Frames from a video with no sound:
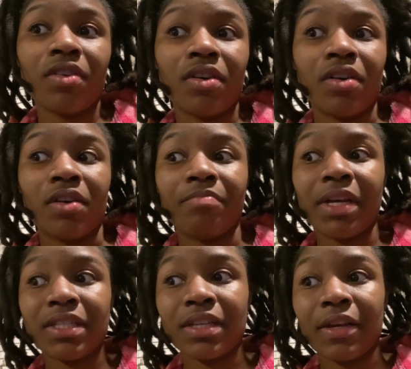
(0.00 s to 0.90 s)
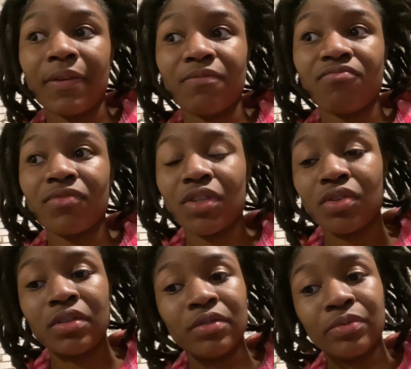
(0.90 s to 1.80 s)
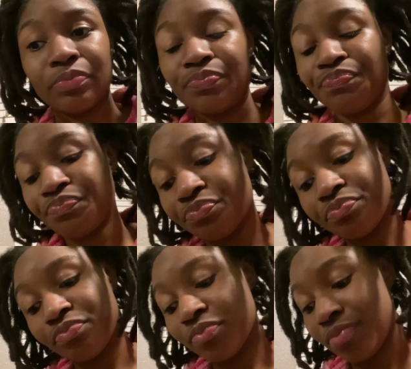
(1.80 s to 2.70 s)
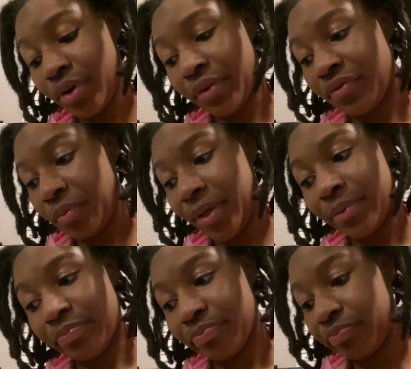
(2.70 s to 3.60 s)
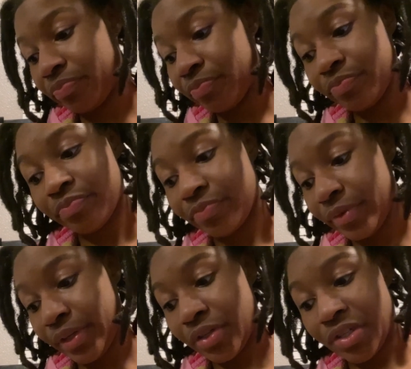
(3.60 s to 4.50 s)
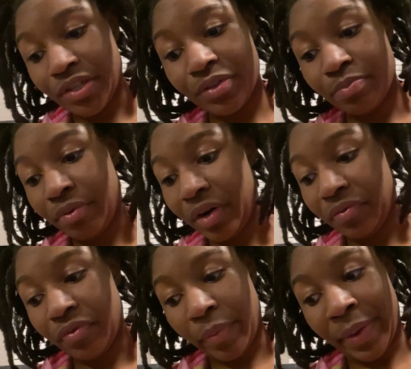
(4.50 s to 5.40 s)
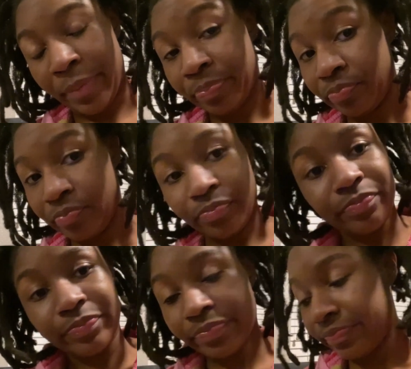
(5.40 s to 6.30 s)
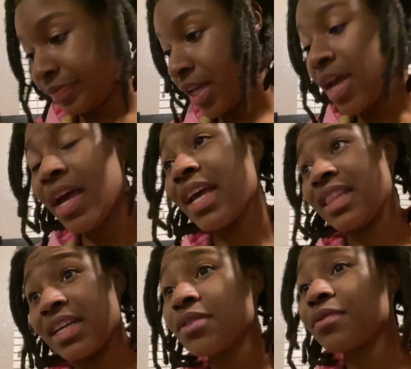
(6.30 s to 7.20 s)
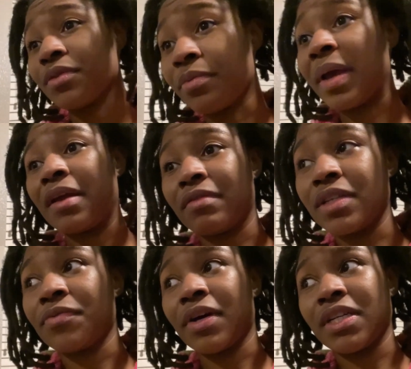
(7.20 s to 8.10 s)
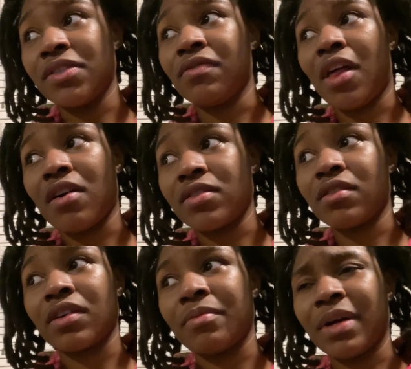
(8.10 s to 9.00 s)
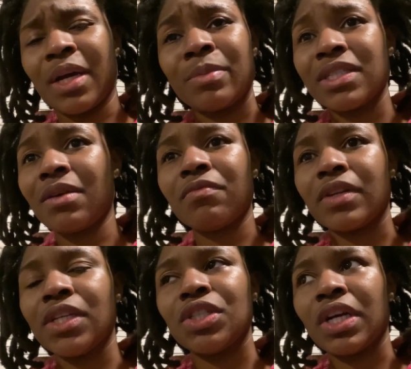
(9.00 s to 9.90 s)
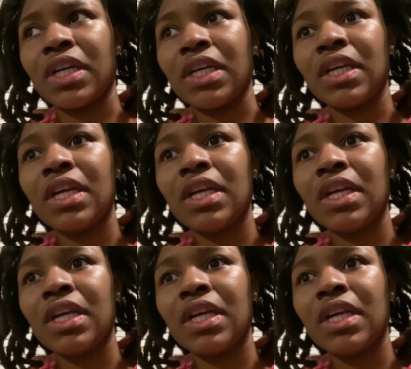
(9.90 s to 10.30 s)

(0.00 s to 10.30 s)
essay. So pray for me. Just pray for me. And that's the main reason why these vlogs are combined, because I'm really trying to